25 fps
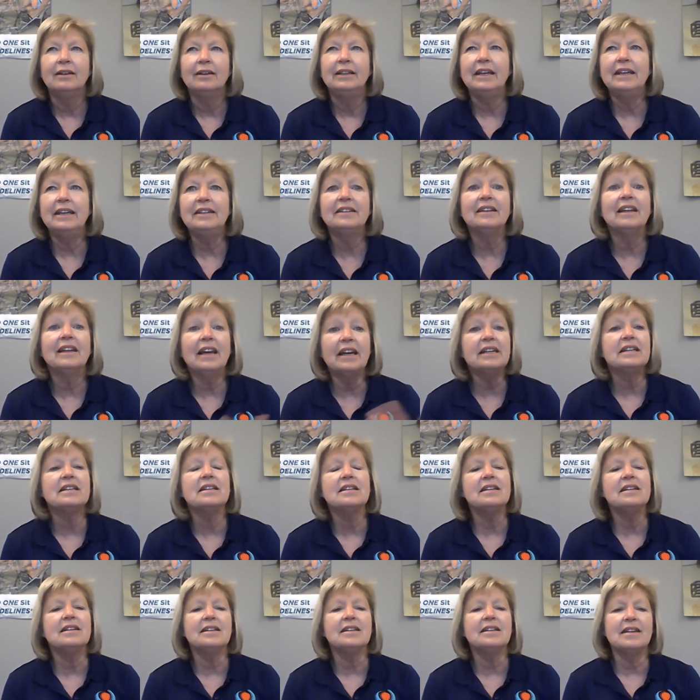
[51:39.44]

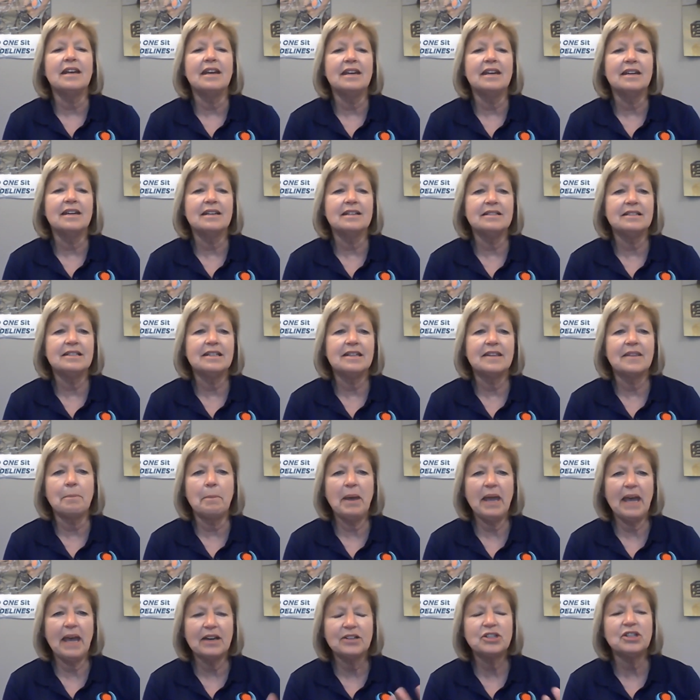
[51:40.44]
enlightening, and the
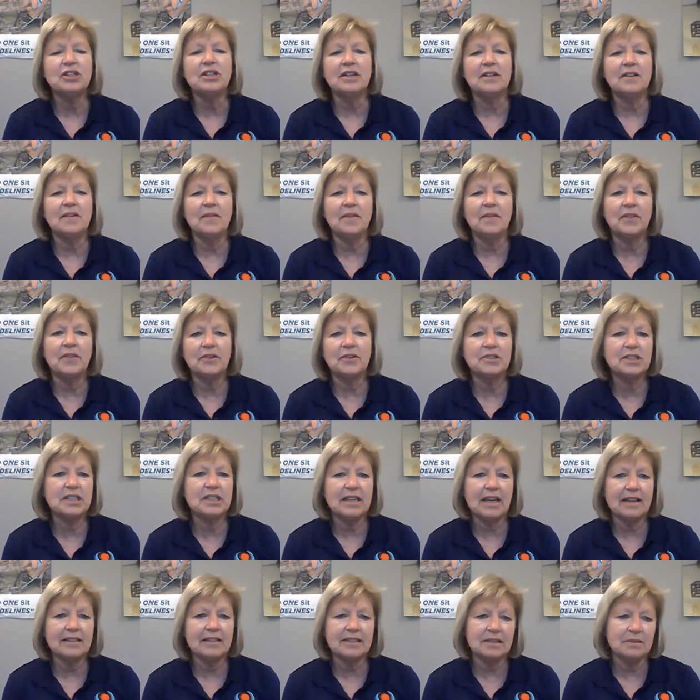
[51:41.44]
passion and
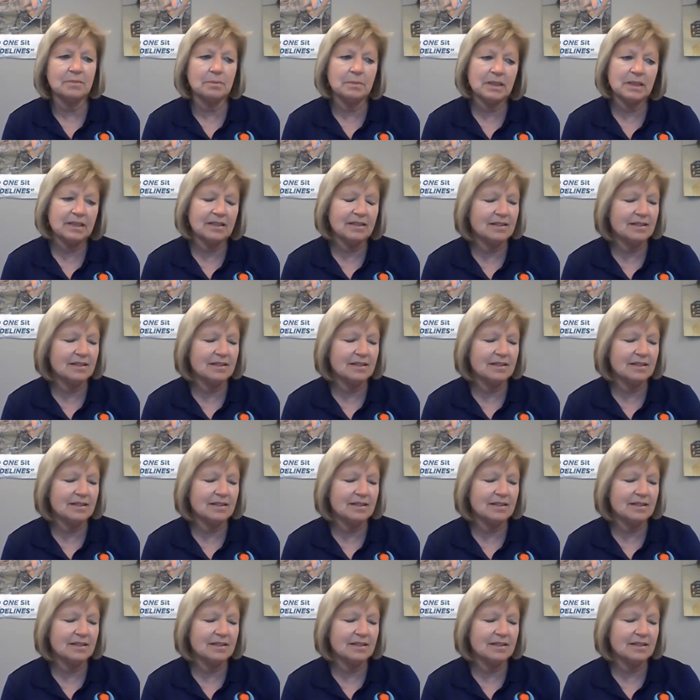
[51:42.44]
enthusiasm.